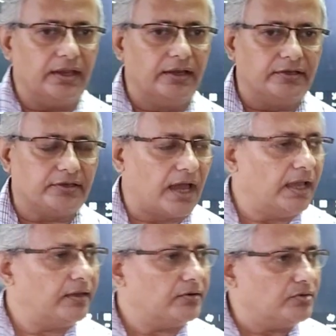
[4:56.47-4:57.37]

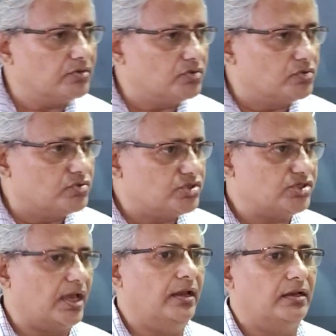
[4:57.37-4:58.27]
entire
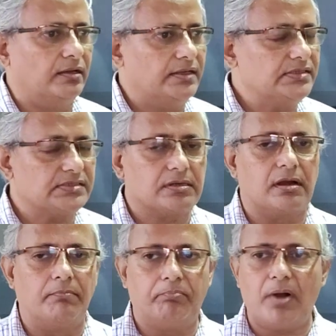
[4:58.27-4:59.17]
cell is
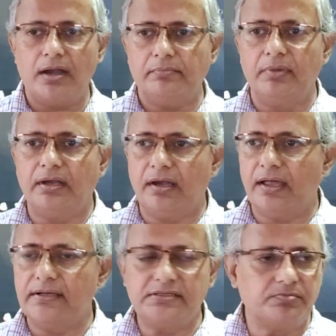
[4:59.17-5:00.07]

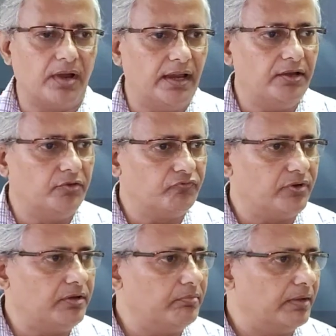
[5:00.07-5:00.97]
compartmentalized by
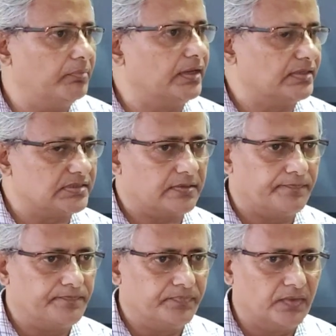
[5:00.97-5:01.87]
different membranes.
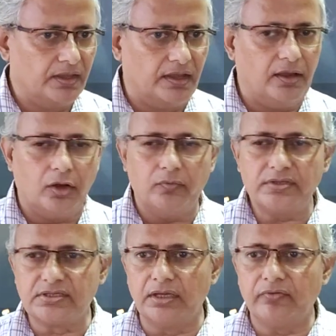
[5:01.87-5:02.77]
I
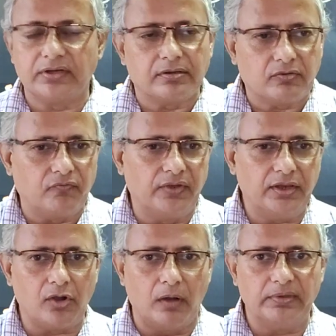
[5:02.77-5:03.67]
always give a
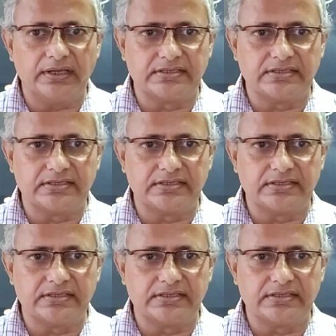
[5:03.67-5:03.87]
very common